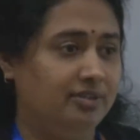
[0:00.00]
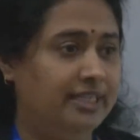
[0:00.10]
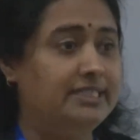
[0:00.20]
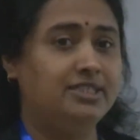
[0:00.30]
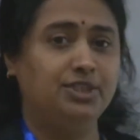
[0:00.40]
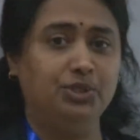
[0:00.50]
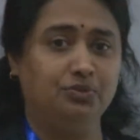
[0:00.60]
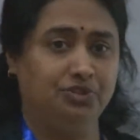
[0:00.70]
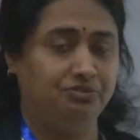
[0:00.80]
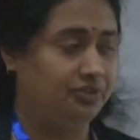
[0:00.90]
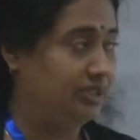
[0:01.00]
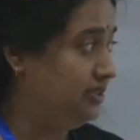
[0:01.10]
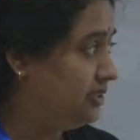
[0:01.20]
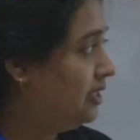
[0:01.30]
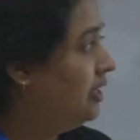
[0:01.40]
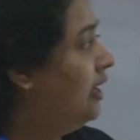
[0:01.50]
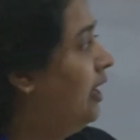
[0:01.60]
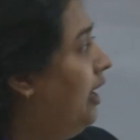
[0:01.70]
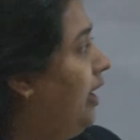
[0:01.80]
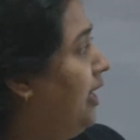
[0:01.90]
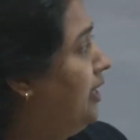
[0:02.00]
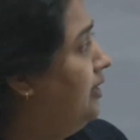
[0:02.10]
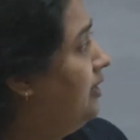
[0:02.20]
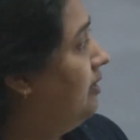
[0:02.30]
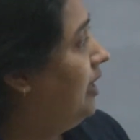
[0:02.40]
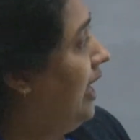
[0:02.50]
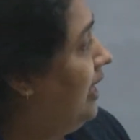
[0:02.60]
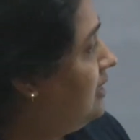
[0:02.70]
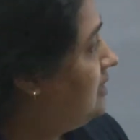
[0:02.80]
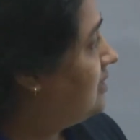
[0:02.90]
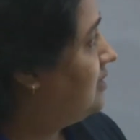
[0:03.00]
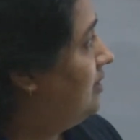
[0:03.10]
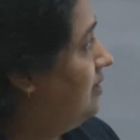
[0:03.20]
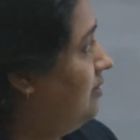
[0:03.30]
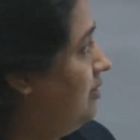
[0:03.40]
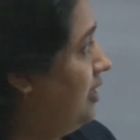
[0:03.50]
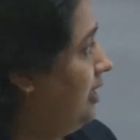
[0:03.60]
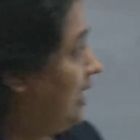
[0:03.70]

history of the field. And as, uh,